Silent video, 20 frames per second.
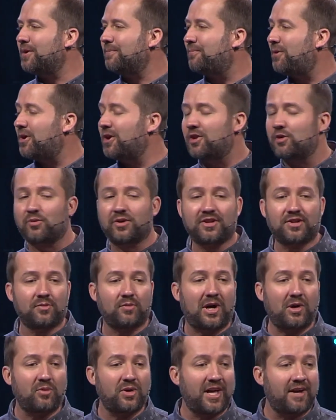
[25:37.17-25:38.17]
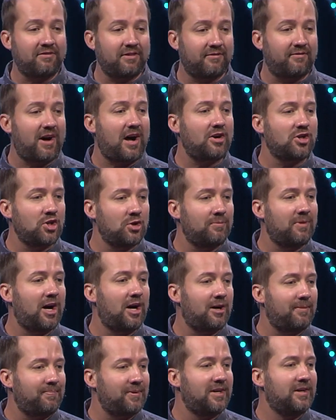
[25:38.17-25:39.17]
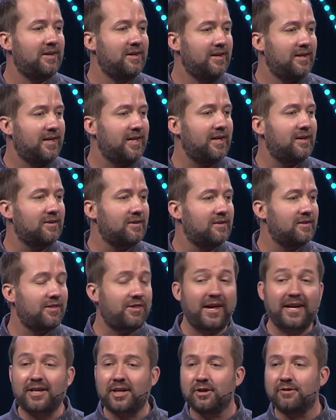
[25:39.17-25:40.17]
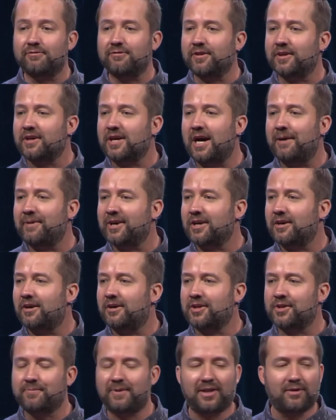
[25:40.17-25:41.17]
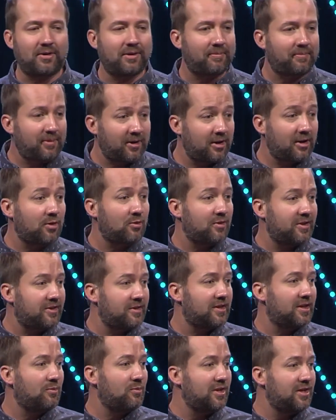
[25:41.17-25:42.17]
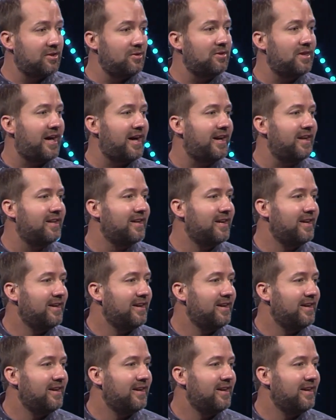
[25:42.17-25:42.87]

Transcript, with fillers: And part of the reason why we have the volume up here, thank you for the comment cards, by the way, but part of the reason that we do that